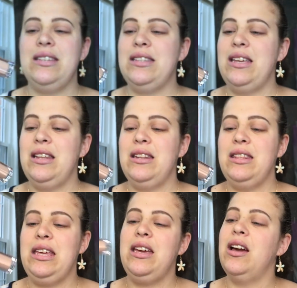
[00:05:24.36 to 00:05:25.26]
is in
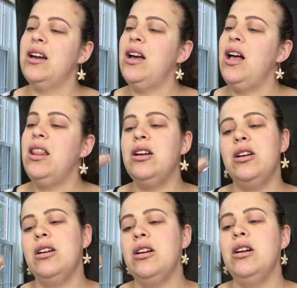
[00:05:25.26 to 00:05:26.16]
the
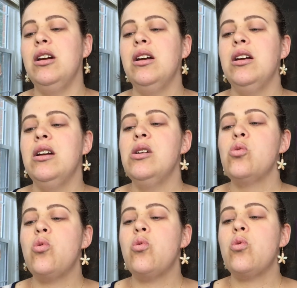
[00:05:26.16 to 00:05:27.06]
color
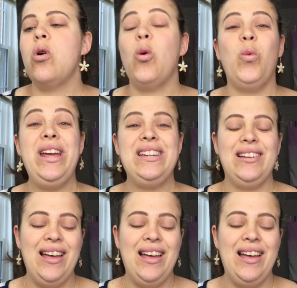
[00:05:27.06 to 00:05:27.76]
Wheat.